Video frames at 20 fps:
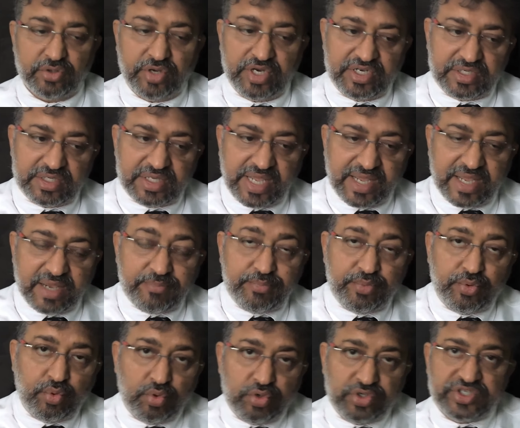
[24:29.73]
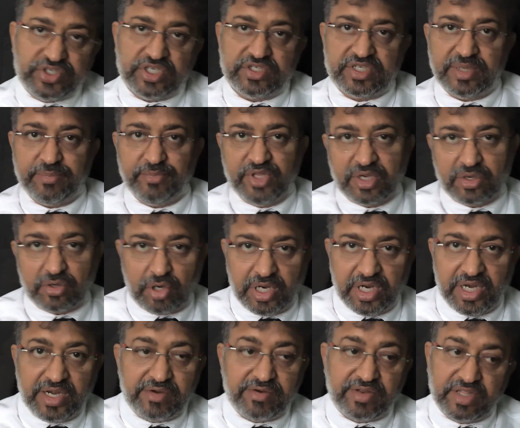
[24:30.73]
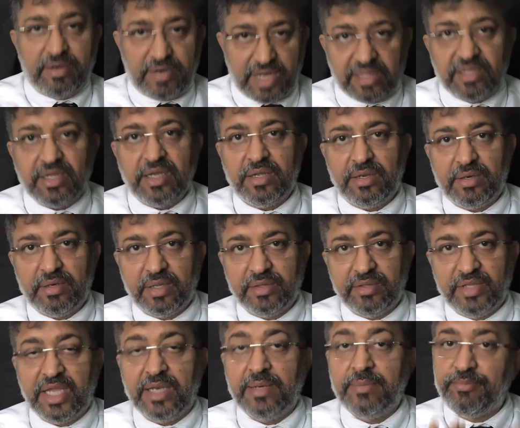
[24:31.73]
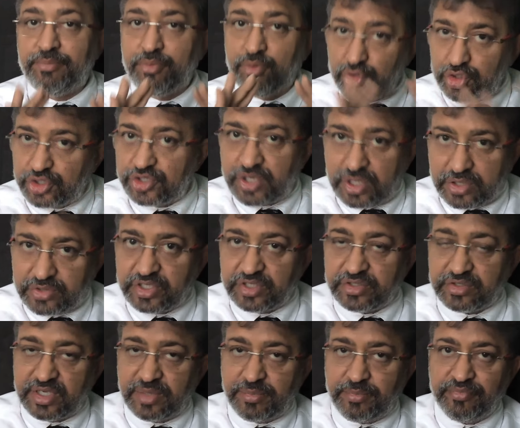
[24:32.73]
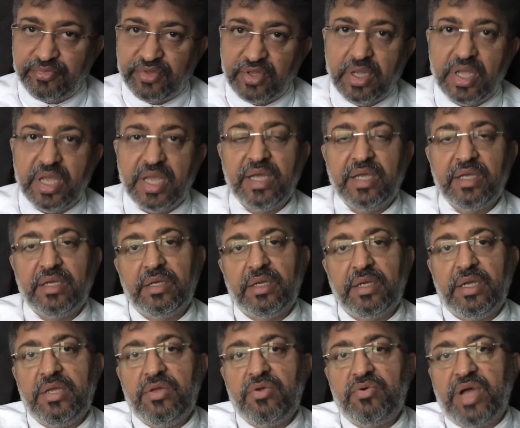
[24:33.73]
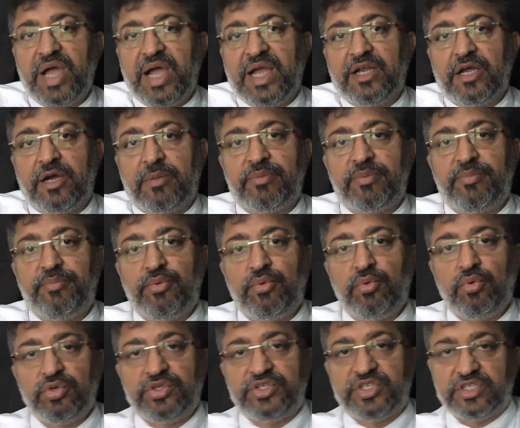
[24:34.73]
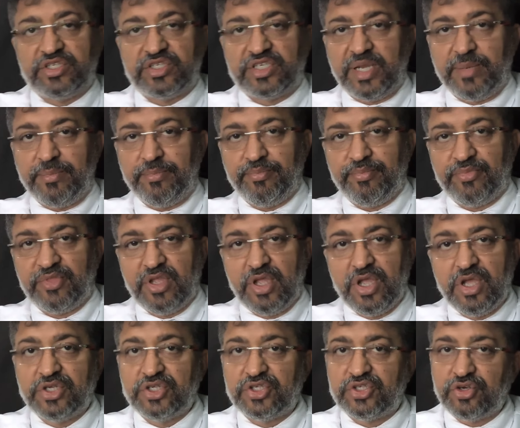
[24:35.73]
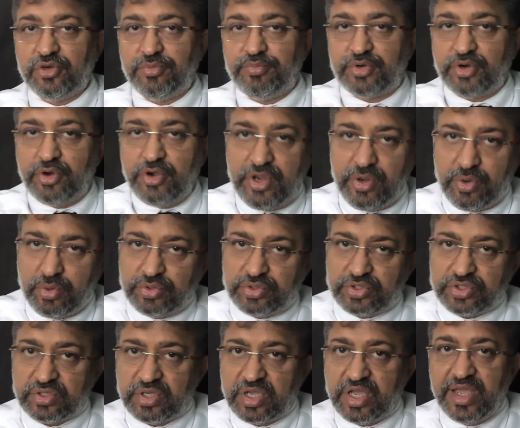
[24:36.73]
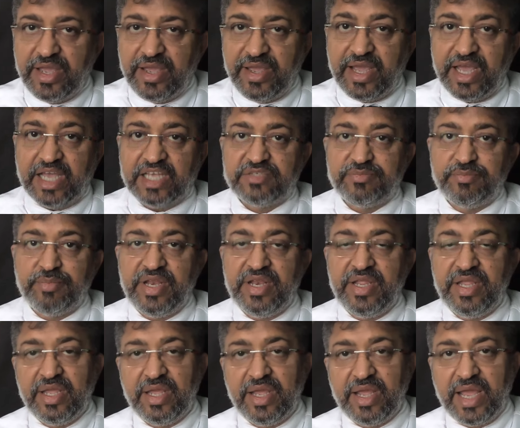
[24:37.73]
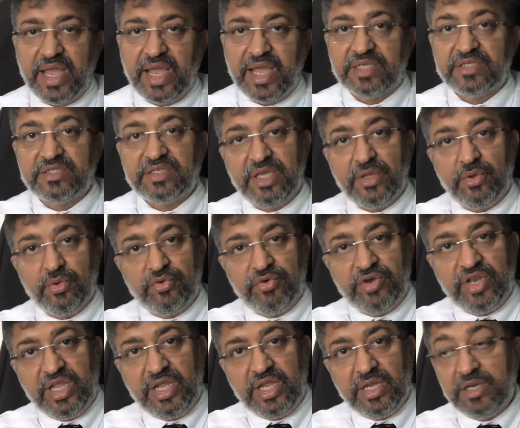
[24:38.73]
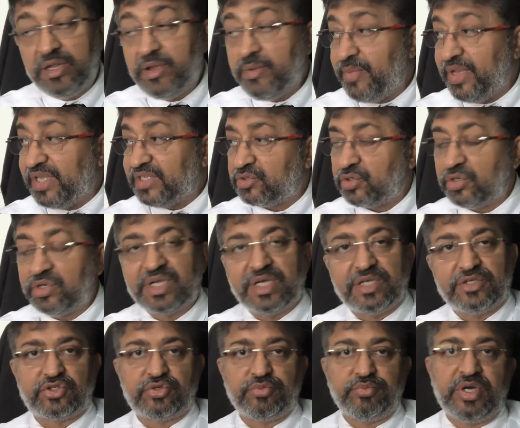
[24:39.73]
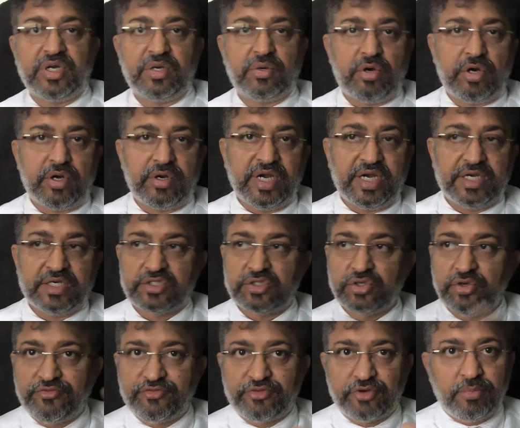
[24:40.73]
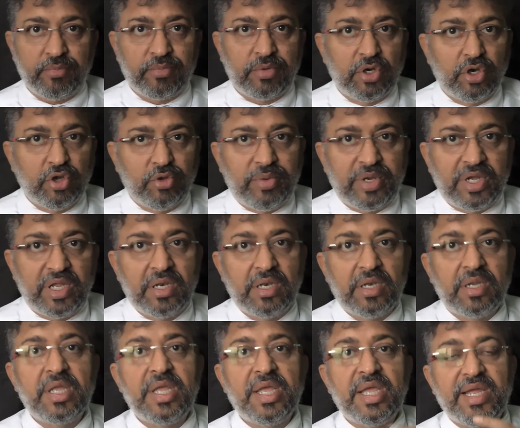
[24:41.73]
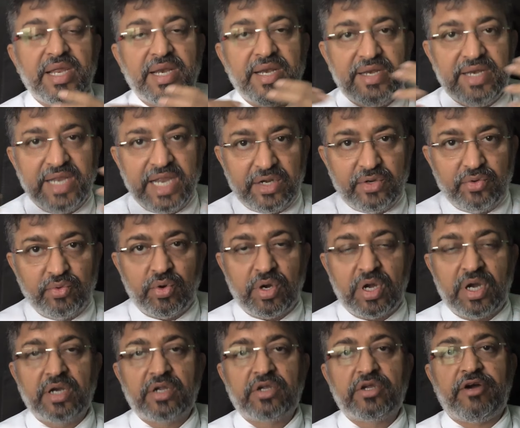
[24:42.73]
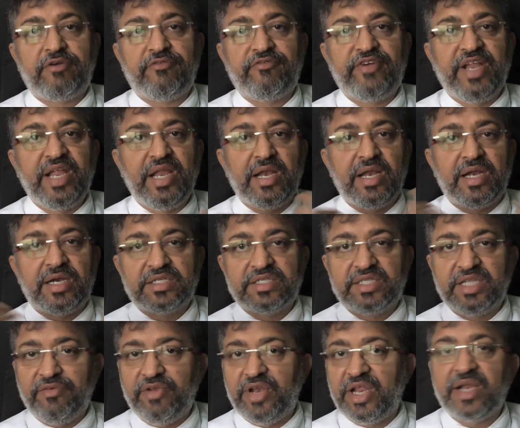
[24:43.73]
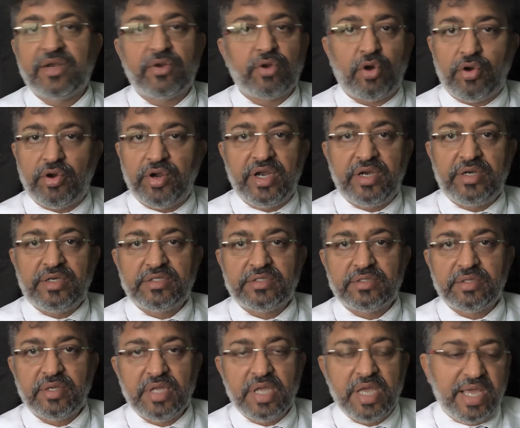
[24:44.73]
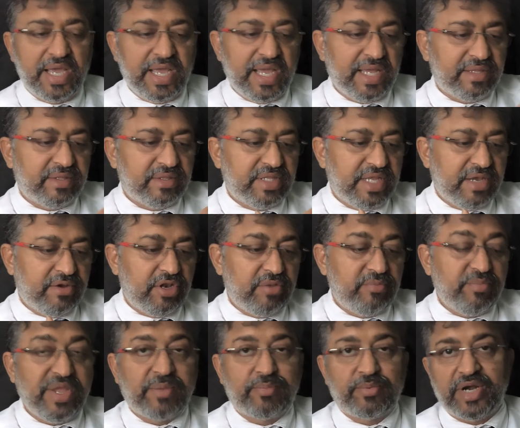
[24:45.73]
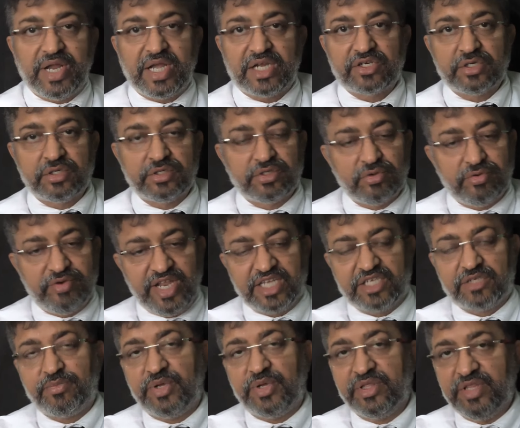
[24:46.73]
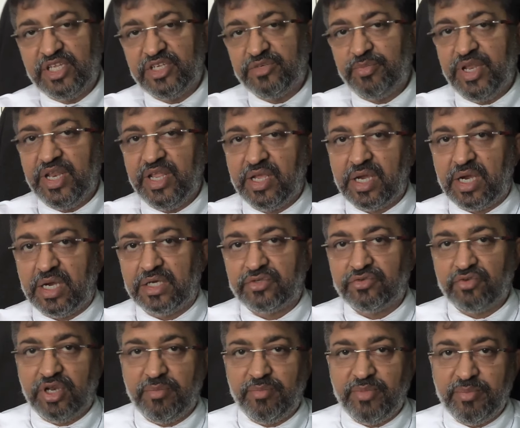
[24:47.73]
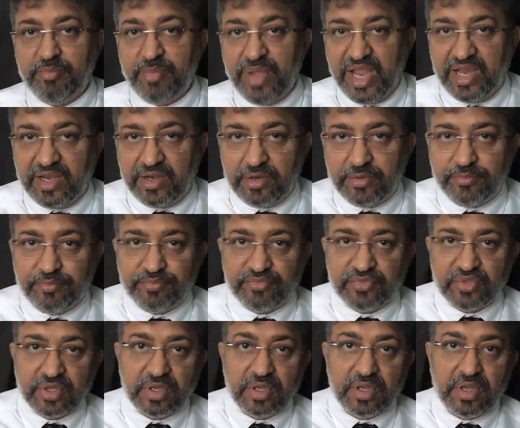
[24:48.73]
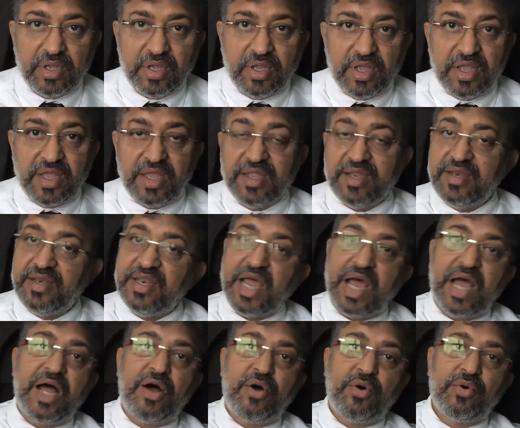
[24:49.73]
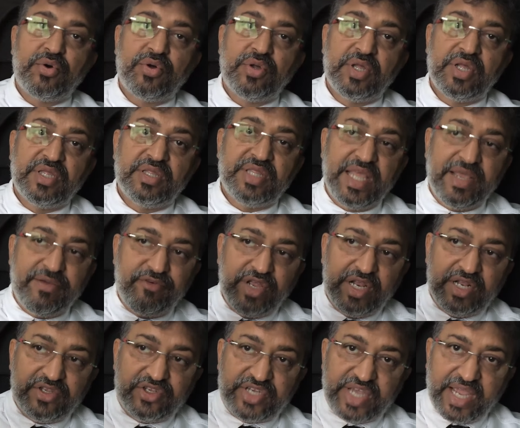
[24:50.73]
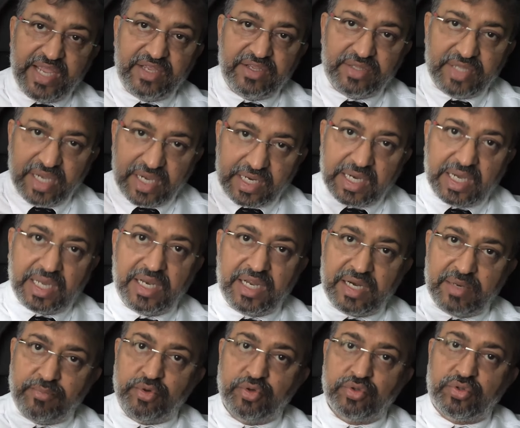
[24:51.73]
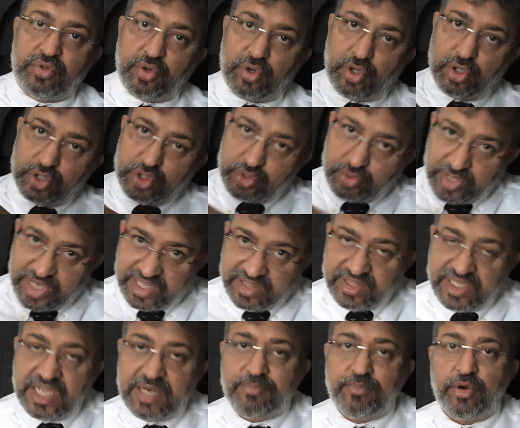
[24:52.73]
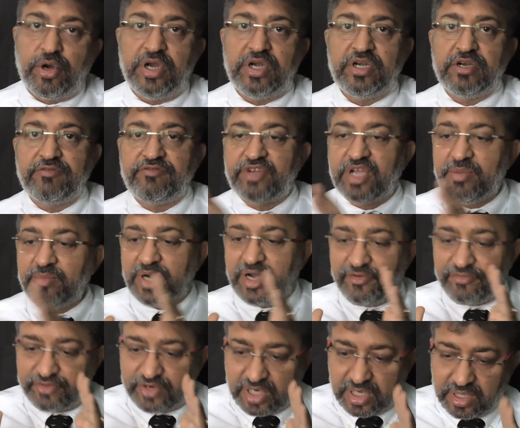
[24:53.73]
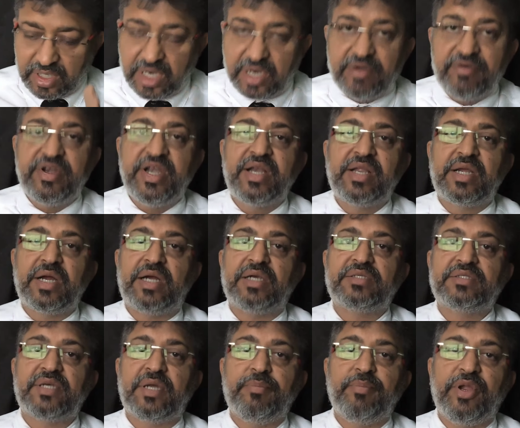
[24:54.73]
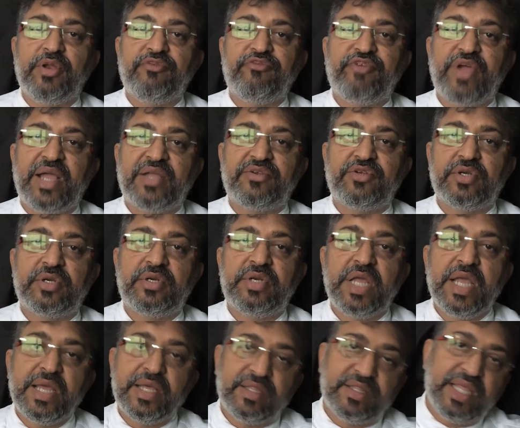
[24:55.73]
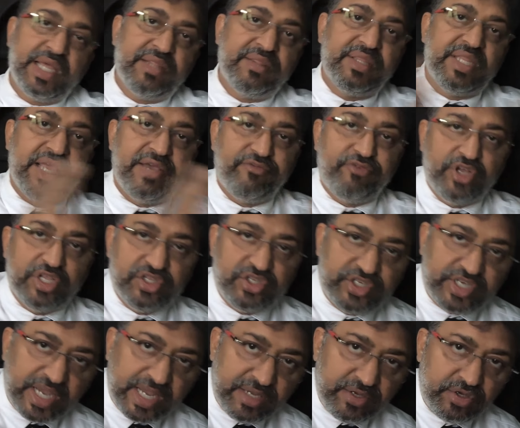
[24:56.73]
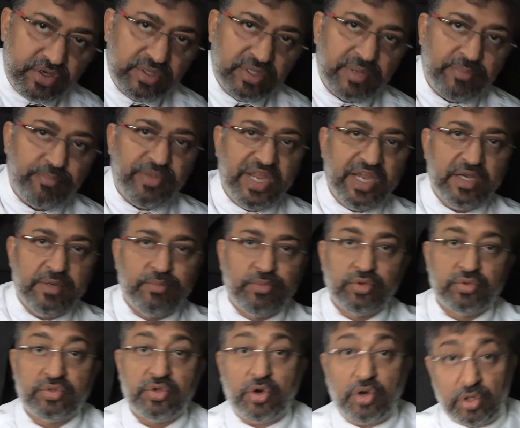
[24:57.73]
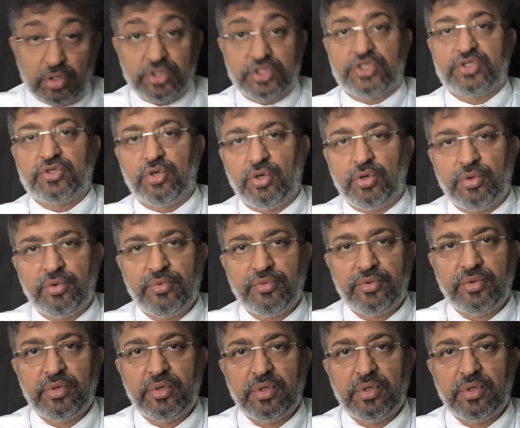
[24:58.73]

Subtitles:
So it's like a pull system, they call it. Rather than push system, you adopt pull system. So produce as many as you need based on customer orders. So from global network of dealers, they will get orders and they will make production. So next month, these many cars will be made. Now, They will change the color booth also at that point of time. After 100 cars are manufactured, then they will change the paint booth also.